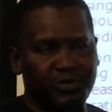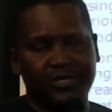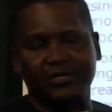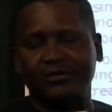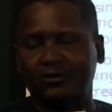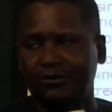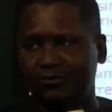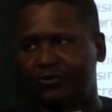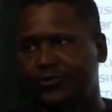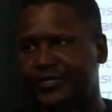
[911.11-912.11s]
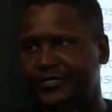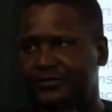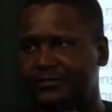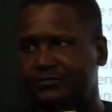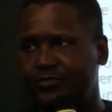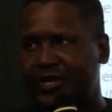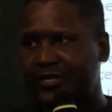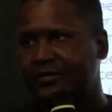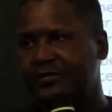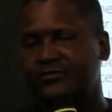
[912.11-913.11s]
big conglomerate,
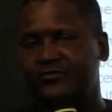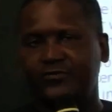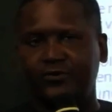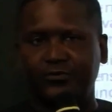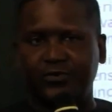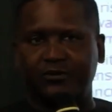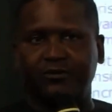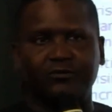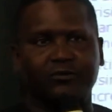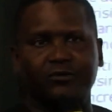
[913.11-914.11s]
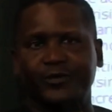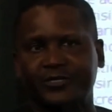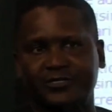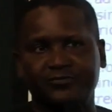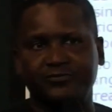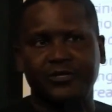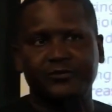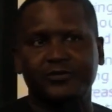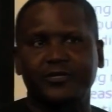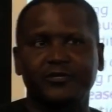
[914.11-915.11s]
banking for a big conglomerate is
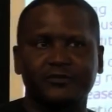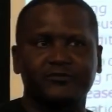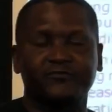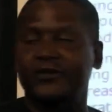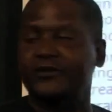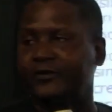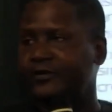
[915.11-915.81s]
really, really very,